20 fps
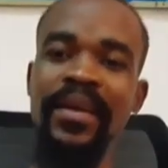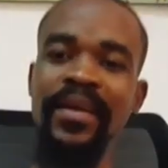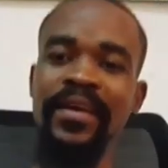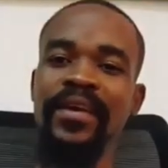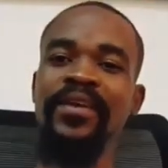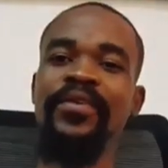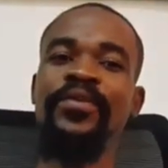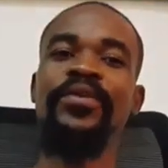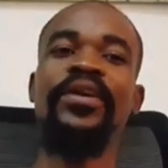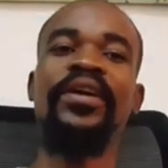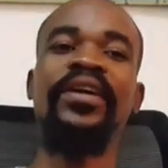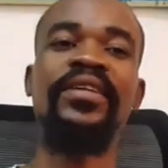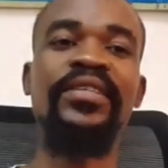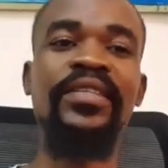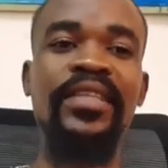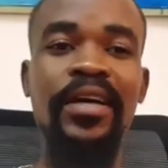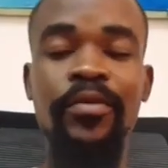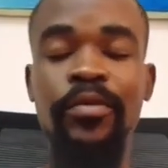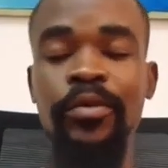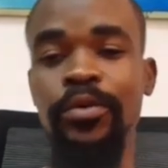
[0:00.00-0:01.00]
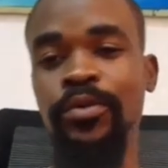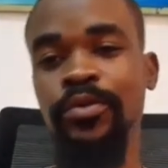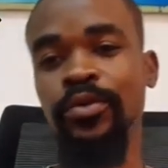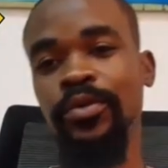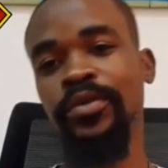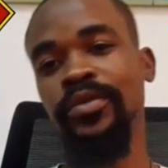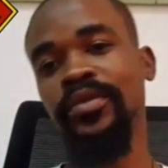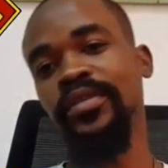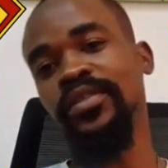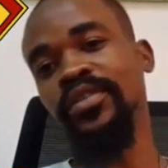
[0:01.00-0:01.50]
Hello guys, how are you
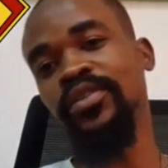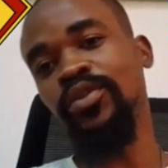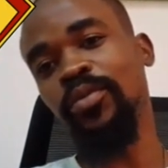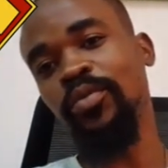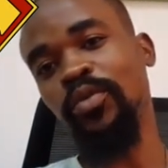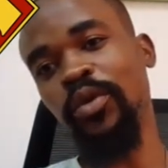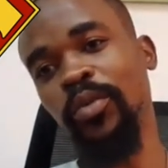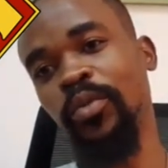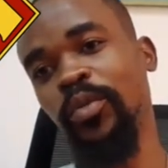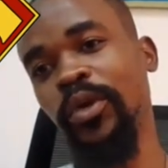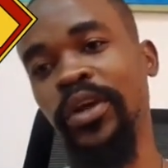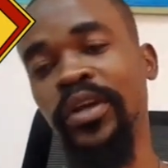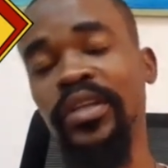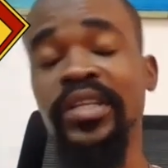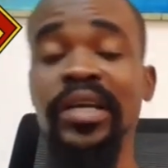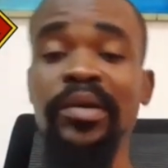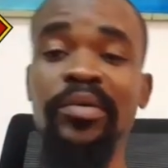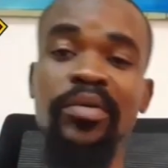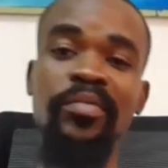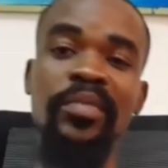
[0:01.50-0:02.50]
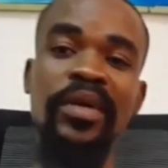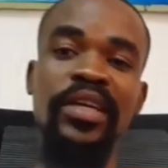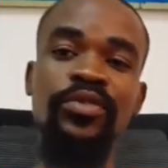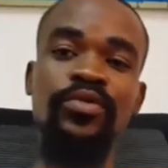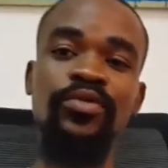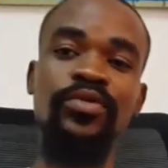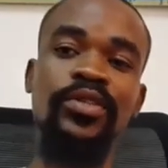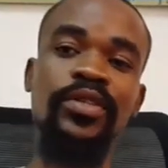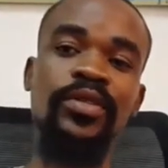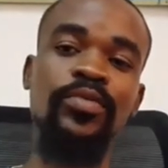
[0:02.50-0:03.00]
doing? This is your boy Brian coming
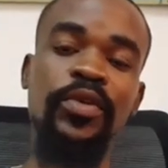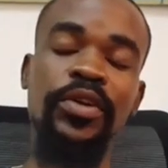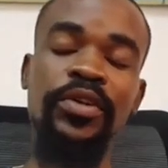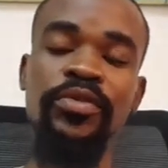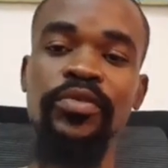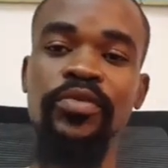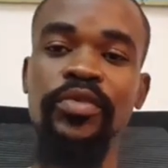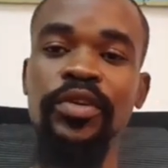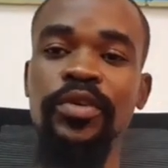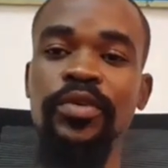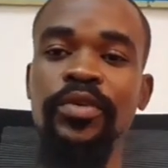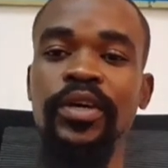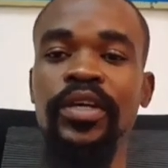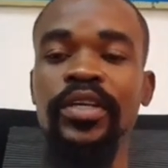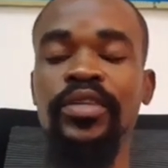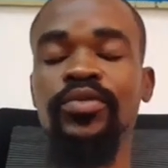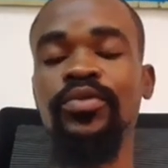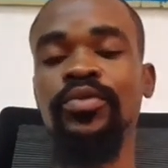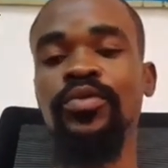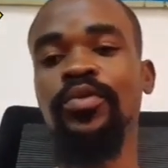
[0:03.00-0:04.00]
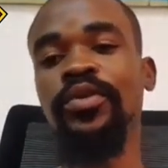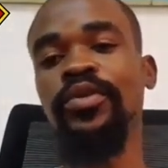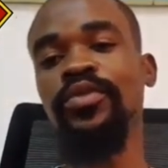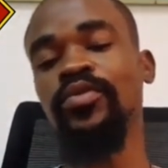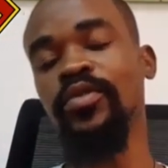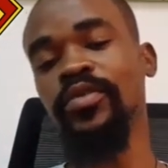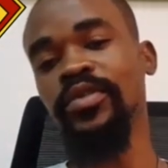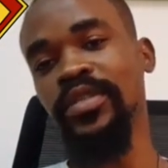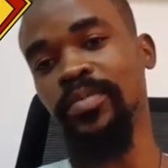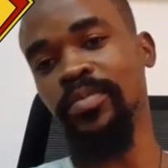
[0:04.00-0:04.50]
back to this brand new video. As you know,
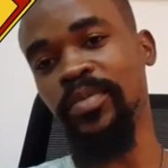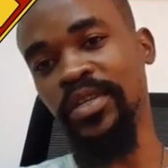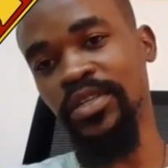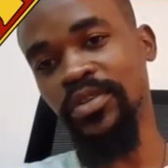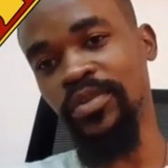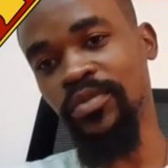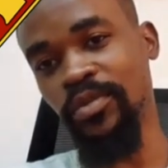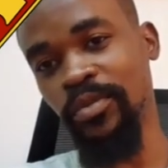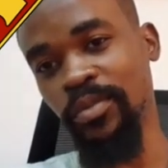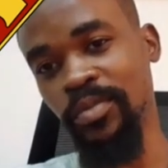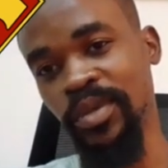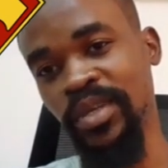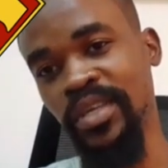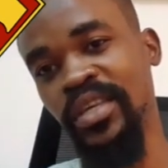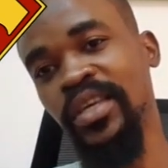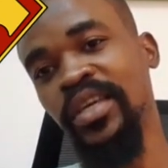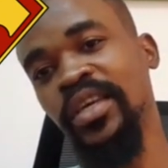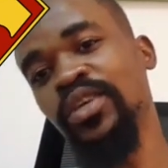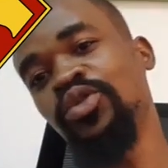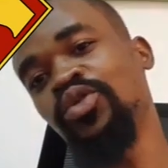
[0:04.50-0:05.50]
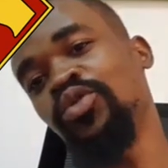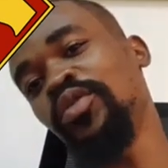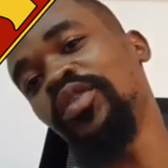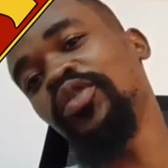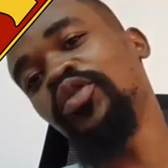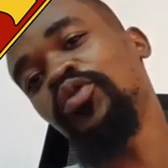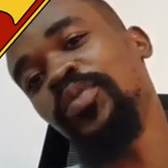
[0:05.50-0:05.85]
it's always a pleasure for me to be able to